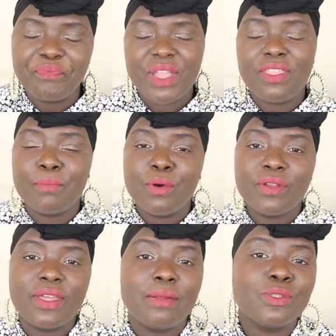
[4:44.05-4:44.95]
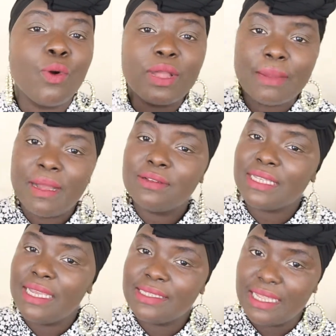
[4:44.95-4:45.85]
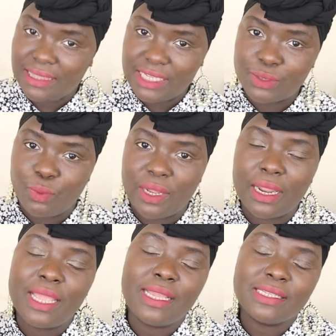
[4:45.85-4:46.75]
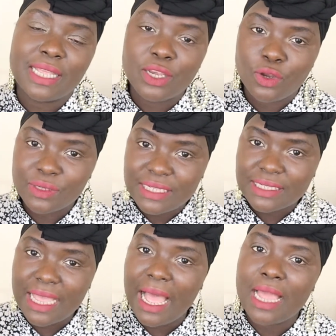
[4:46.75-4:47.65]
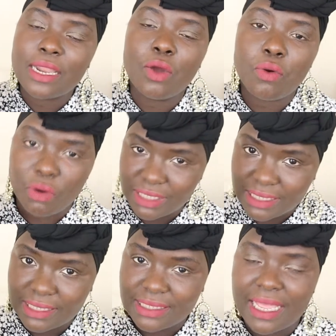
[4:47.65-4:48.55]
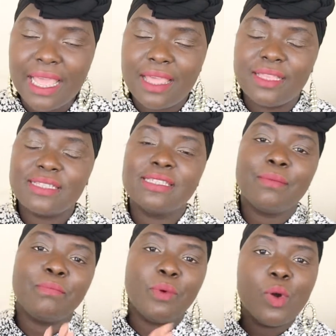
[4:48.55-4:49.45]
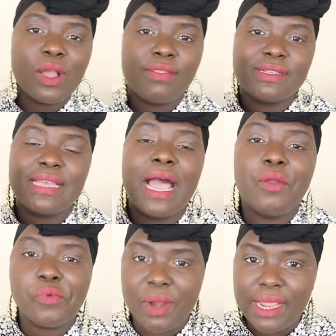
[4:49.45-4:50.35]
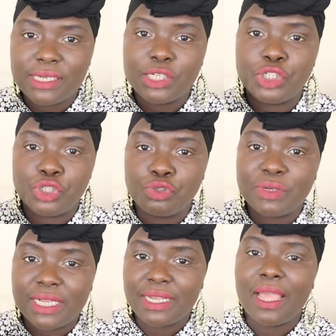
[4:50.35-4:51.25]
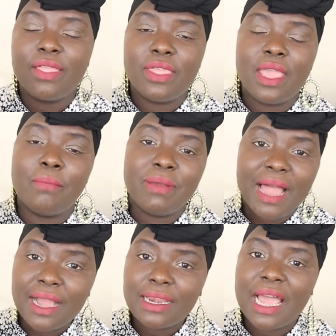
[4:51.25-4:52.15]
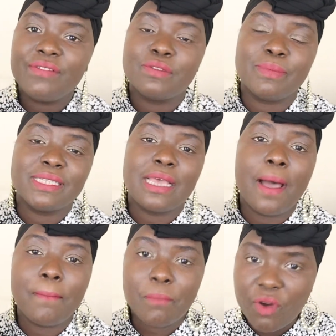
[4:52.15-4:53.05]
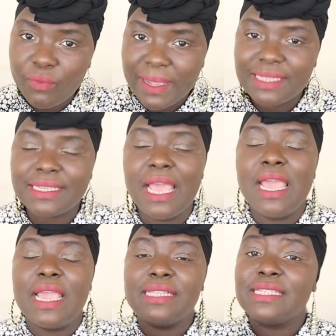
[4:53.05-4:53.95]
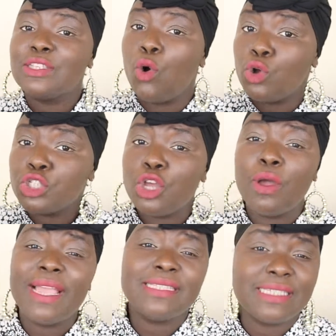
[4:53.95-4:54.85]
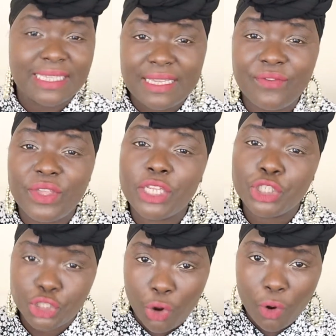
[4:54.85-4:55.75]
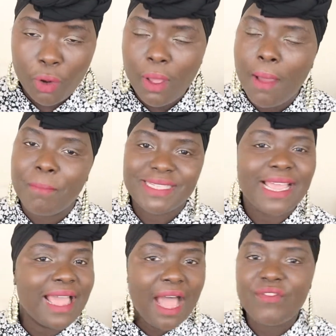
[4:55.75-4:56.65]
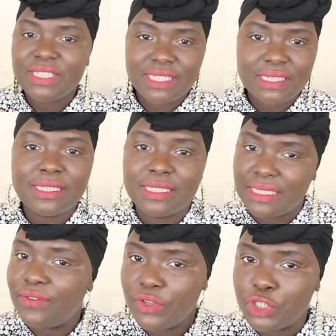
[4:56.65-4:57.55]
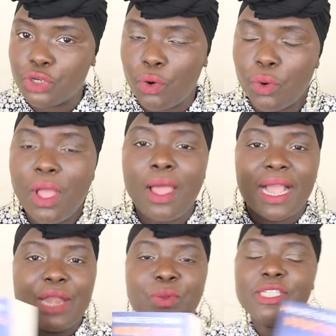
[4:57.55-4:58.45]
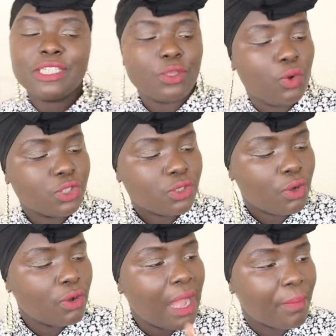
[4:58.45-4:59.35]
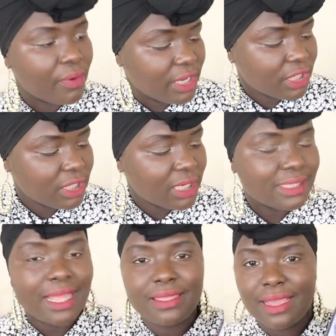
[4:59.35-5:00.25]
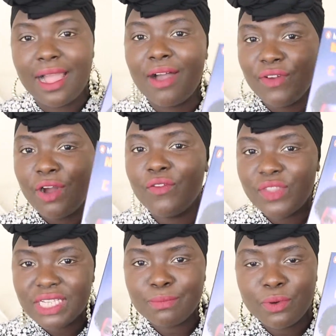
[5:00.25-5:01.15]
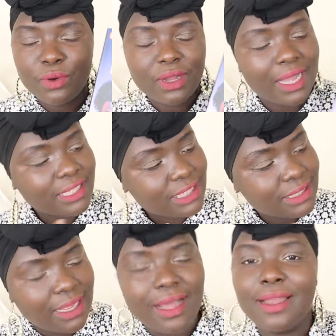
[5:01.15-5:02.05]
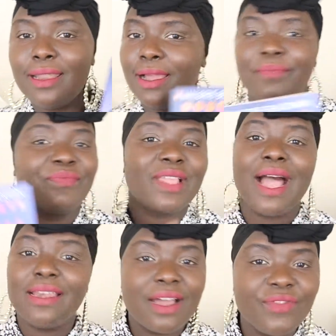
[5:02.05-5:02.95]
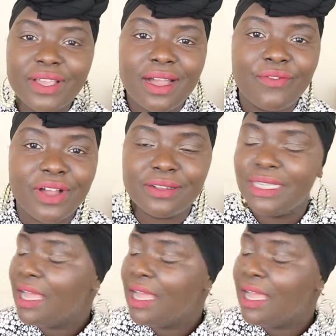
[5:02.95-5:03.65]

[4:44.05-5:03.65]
And the book that I'm talking about is this one, is Noughts and Crosses. This is a book that I read during the Black Lives Matter movement. It is also a TV show, but I haven't seen the TV show. Can we just also appreciate the cover of this book? I love the cover.